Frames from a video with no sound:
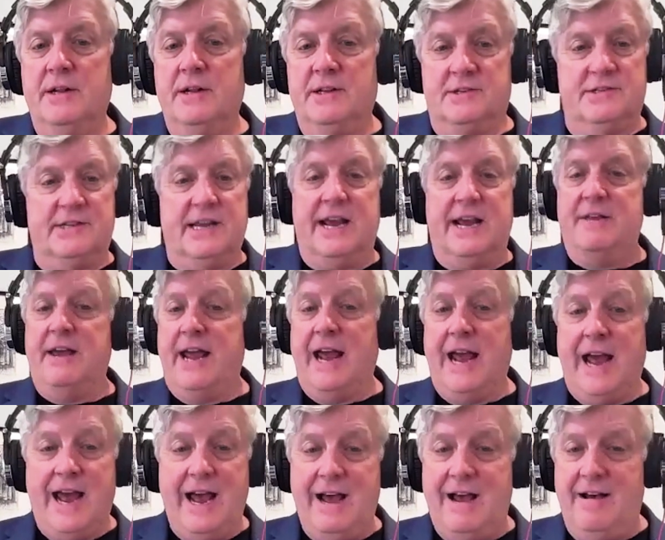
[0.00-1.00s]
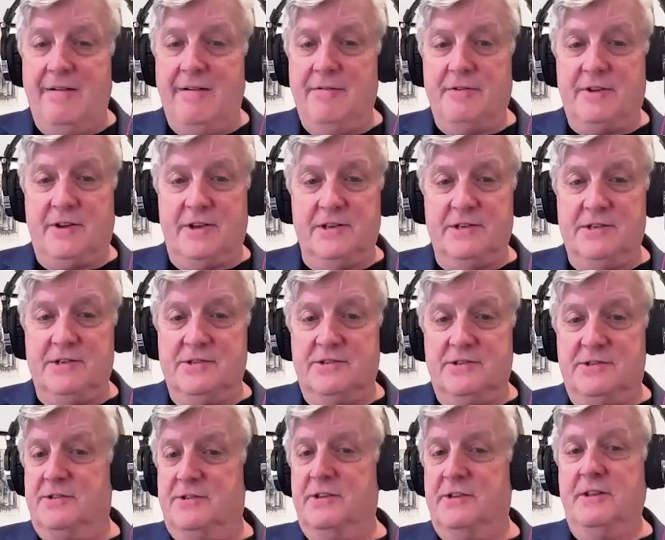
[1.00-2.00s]
to say they have,
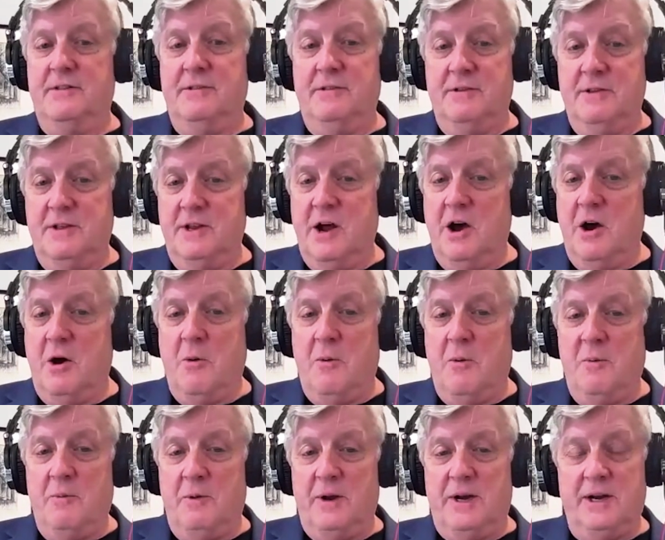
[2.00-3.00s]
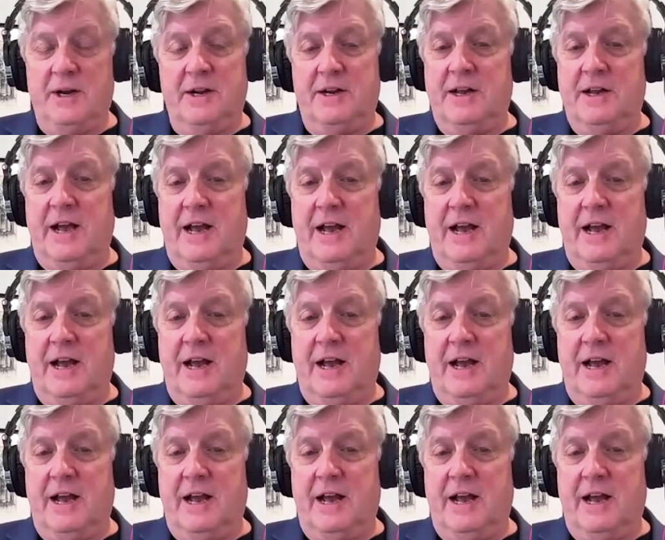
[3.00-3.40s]
because when